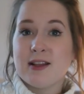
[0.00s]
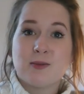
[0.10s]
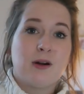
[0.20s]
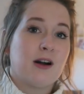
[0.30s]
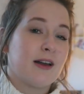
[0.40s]

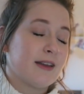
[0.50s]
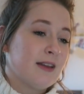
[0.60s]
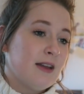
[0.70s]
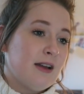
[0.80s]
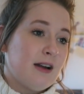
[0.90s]
That's
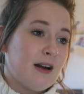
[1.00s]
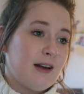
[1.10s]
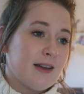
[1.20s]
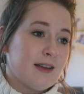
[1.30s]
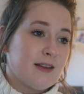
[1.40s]
why
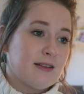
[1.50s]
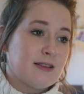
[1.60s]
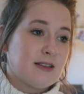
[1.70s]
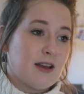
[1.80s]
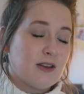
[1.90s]
I
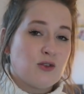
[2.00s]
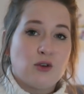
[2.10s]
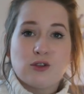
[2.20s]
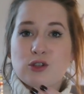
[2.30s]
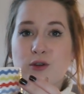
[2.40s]
decided
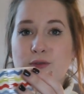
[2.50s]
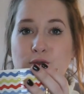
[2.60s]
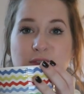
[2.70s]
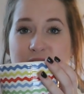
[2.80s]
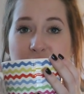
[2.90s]
not to do a
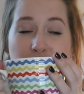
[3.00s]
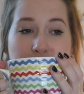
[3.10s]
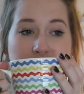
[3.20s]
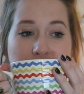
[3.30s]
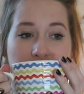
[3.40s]
full video
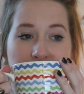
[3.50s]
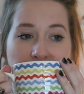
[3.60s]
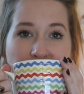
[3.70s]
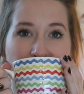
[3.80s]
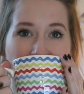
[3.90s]
because